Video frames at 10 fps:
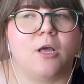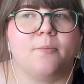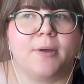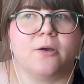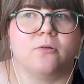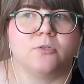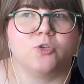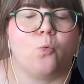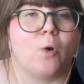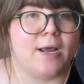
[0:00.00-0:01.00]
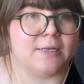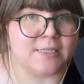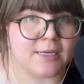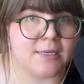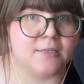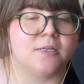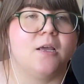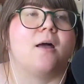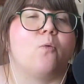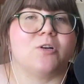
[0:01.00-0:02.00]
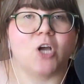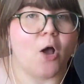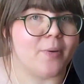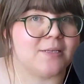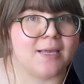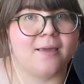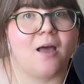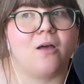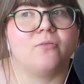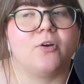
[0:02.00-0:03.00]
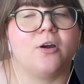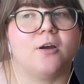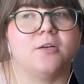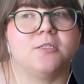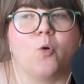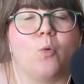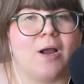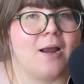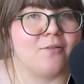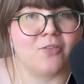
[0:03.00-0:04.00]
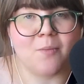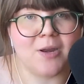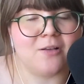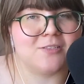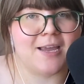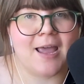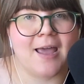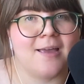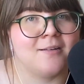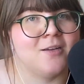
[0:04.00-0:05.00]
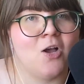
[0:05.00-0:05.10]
about what I did, what topics I covered, what kind of thumbnails I had,